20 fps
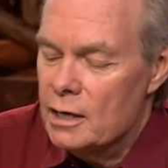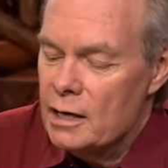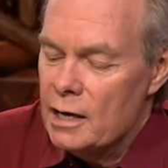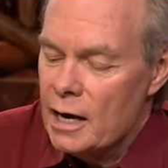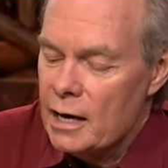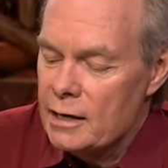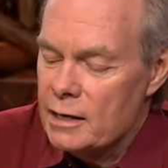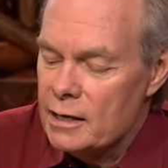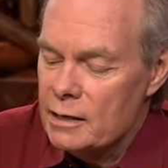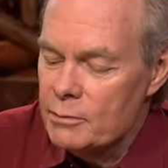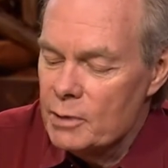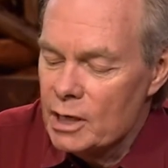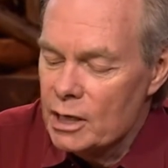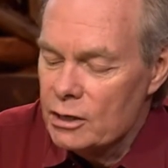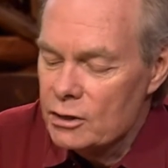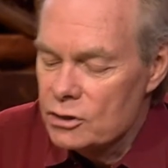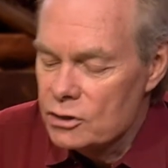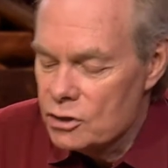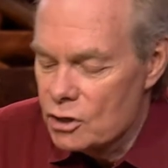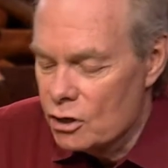And he
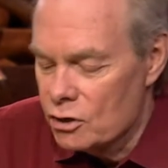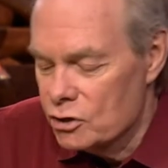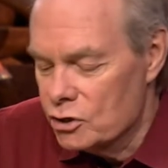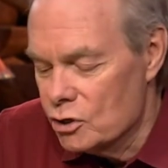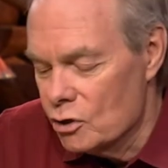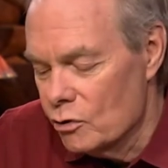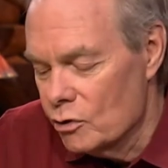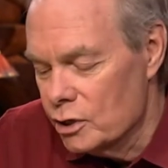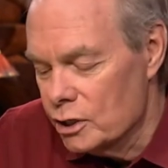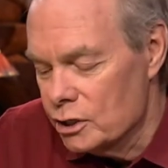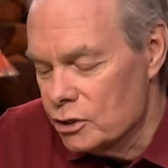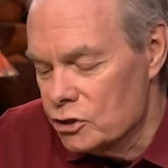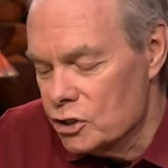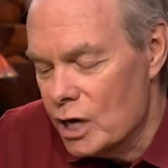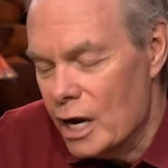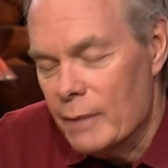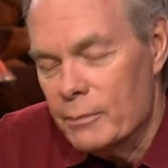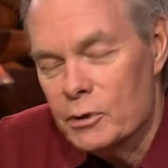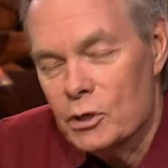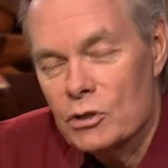began to start showing in
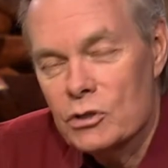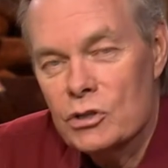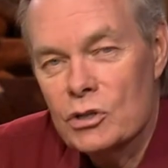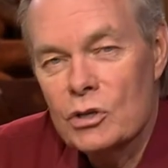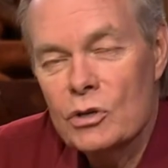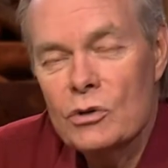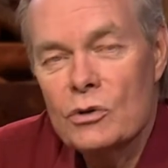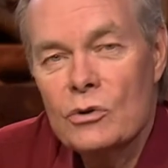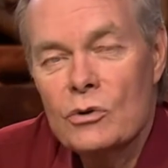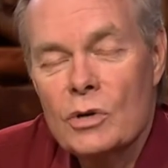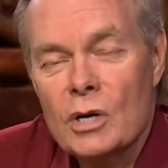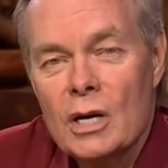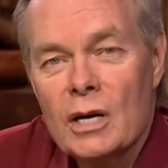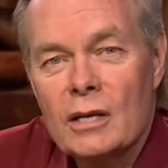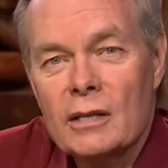chapter 2